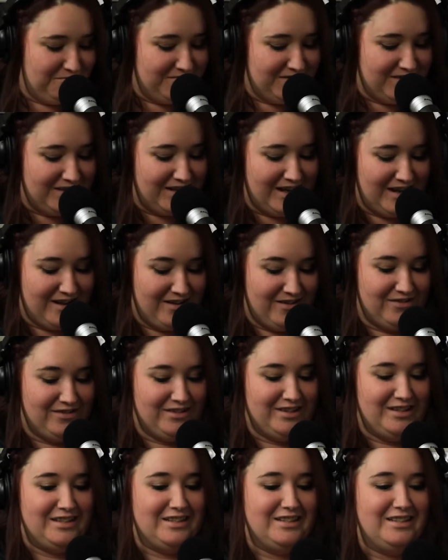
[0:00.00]
now
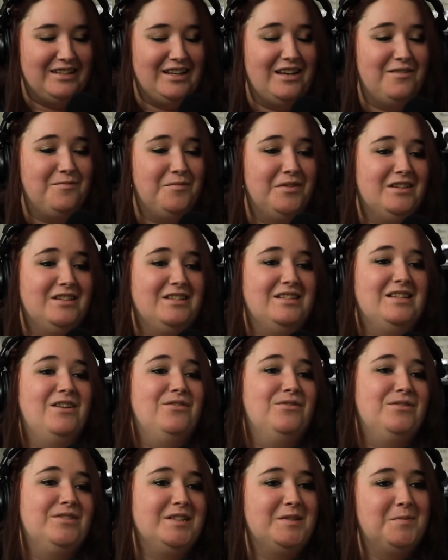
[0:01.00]
the 8 months that
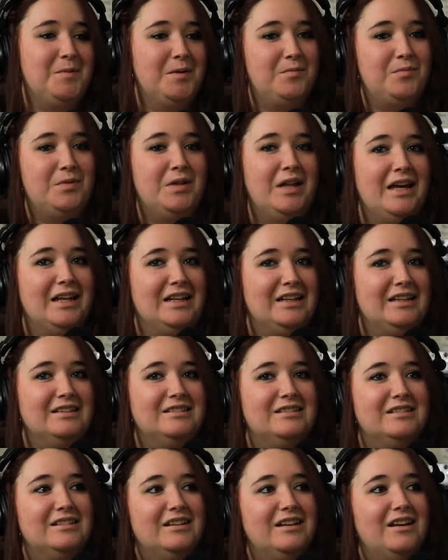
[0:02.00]
we spent planning,
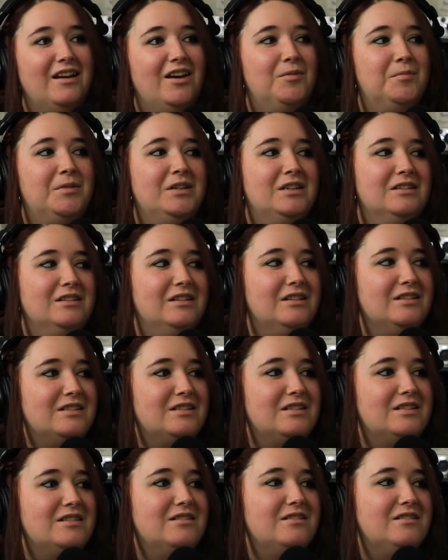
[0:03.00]
I mean,
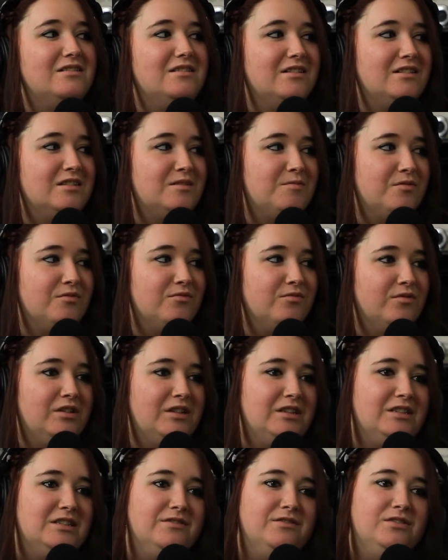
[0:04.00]
it's been really
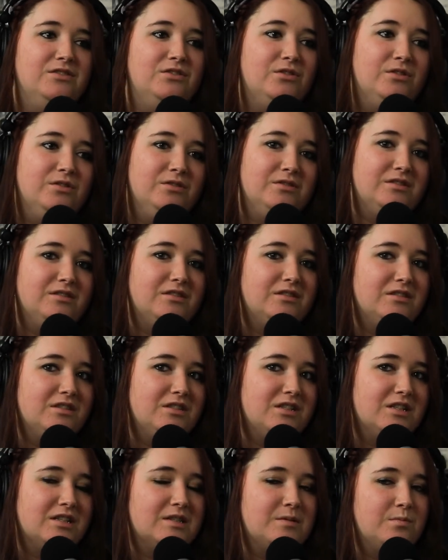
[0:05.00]
difficult
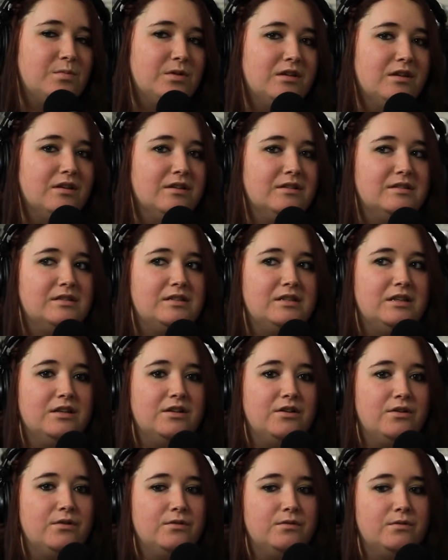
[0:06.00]
just because, you
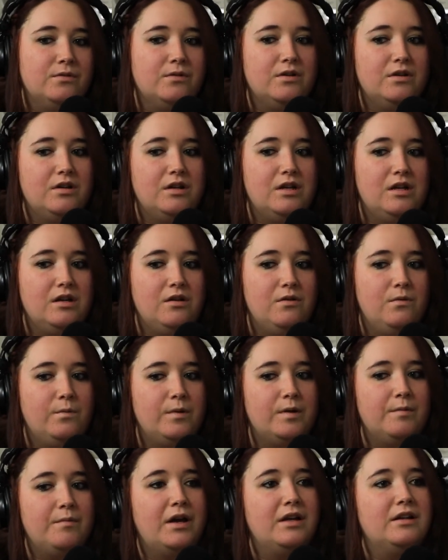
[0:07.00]
know, we
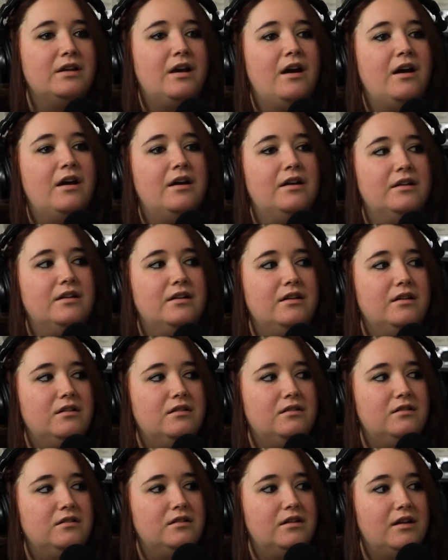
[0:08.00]
might not
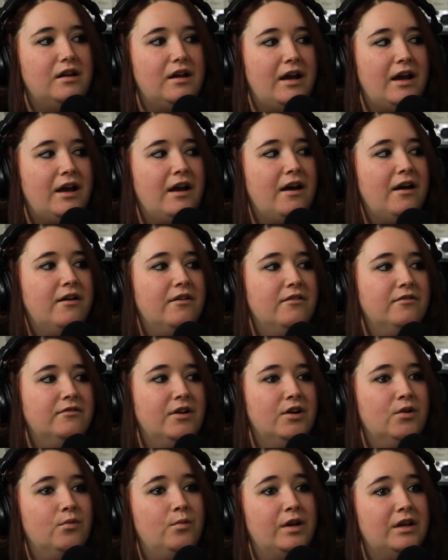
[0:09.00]
have
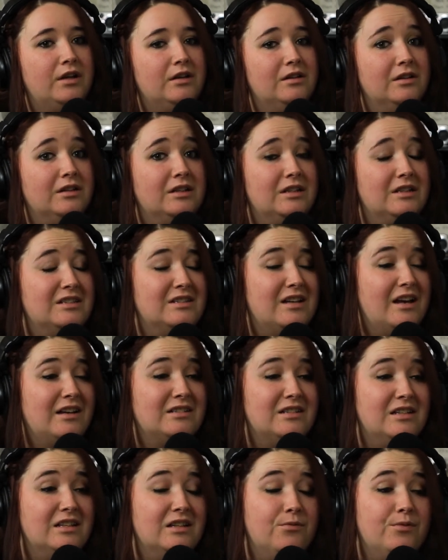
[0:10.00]
our wedding on the exact
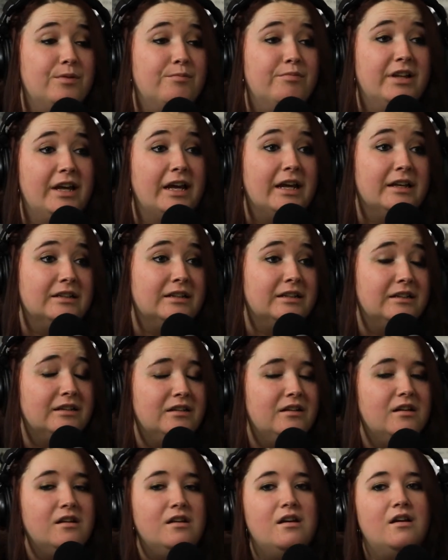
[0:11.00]
day that we planned it.
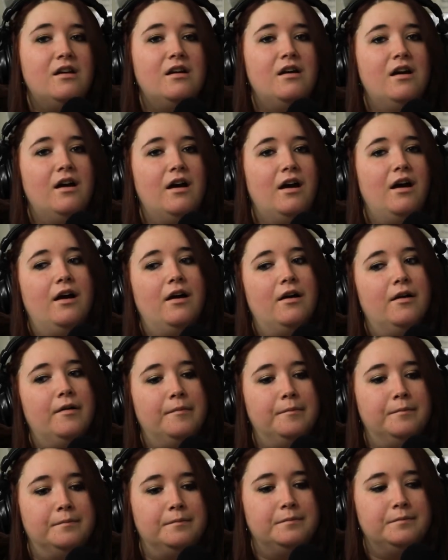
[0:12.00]

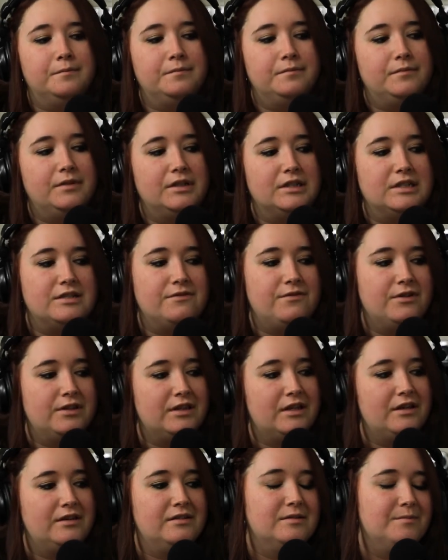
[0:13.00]
And different
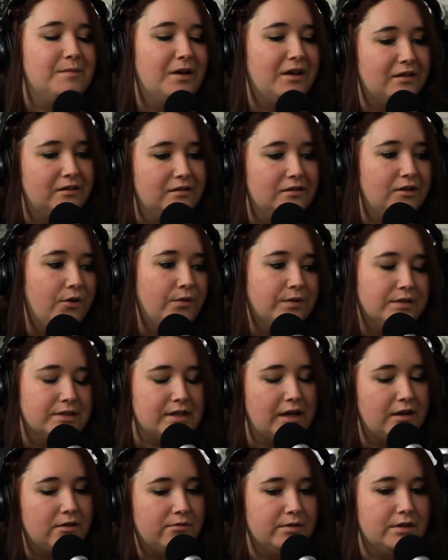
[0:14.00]
things might
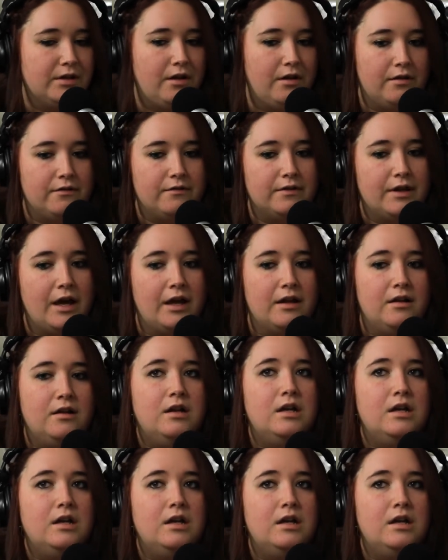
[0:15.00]
coincide with all of that.